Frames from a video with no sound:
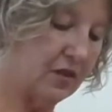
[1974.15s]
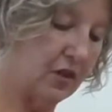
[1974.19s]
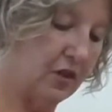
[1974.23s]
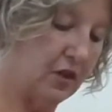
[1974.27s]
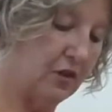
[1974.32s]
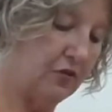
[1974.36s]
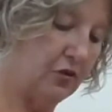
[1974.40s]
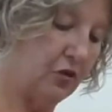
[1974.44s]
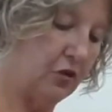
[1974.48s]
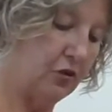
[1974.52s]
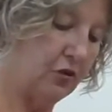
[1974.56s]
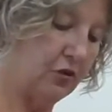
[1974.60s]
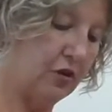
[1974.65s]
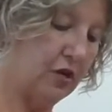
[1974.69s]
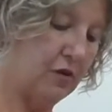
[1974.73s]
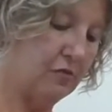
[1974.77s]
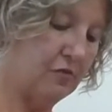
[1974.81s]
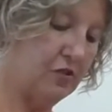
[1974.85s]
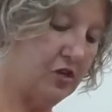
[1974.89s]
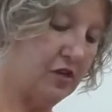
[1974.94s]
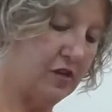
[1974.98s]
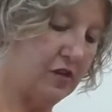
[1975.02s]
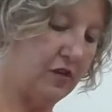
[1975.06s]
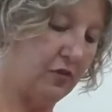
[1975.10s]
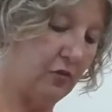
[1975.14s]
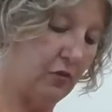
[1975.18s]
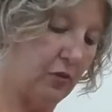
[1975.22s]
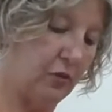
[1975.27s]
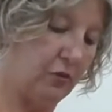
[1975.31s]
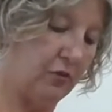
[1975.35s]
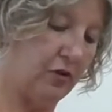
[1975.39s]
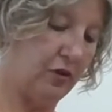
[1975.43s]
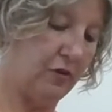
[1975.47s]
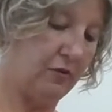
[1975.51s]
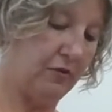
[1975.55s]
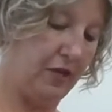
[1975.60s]
of your cream cheese with
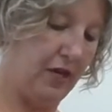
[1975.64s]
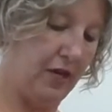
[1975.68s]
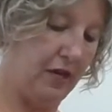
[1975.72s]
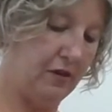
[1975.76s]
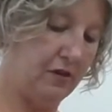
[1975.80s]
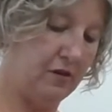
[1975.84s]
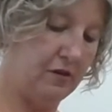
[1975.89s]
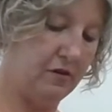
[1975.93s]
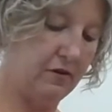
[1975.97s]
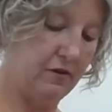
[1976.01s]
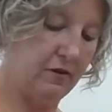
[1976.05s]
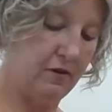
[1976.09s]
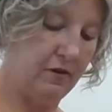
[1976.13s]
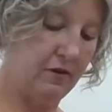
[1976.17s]
cream layer.